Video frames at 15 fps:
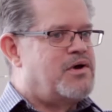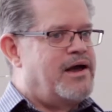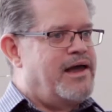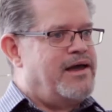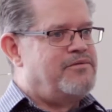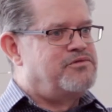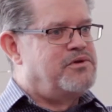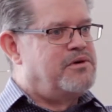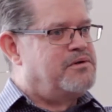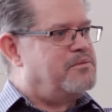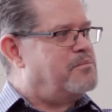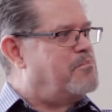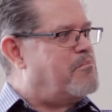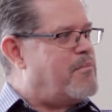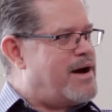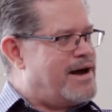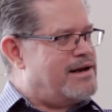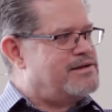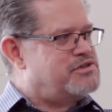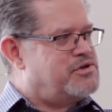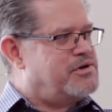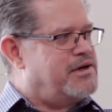So I have to
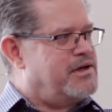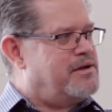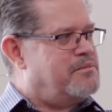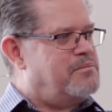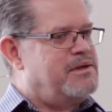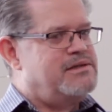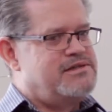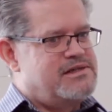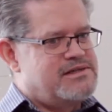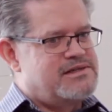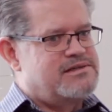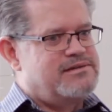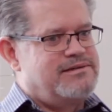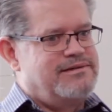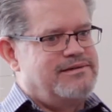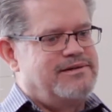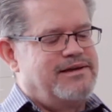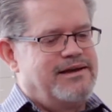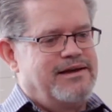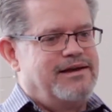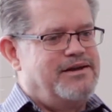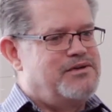monitor him and just,
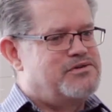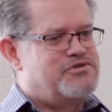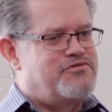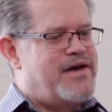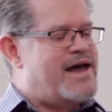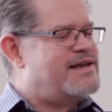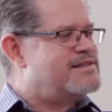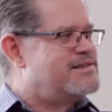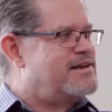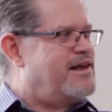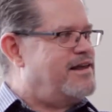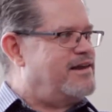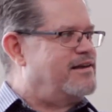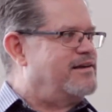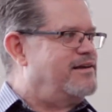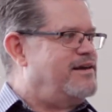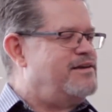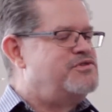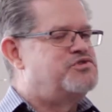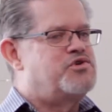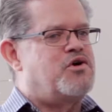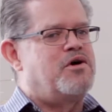it's fascinating.
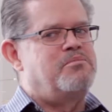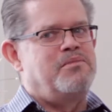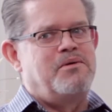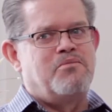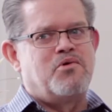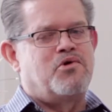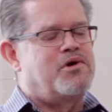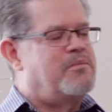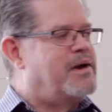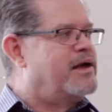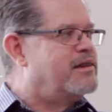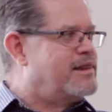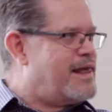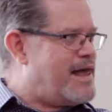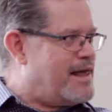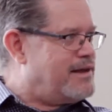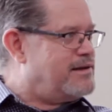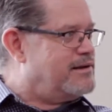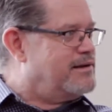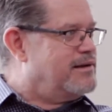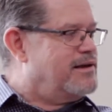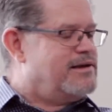He's taught me more about that
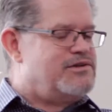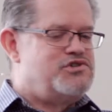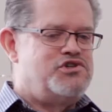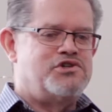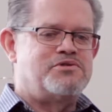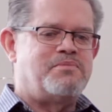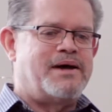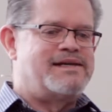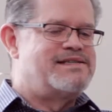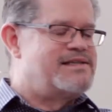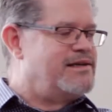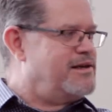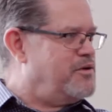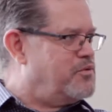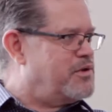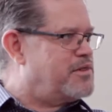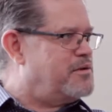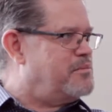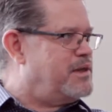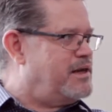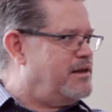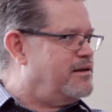just by sitting with
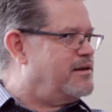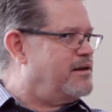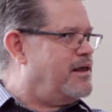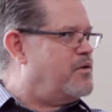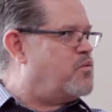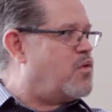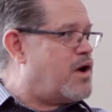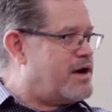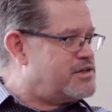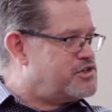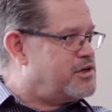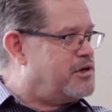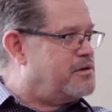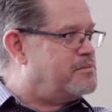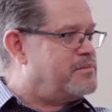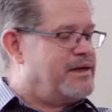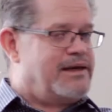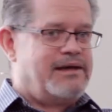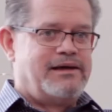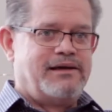him and watching him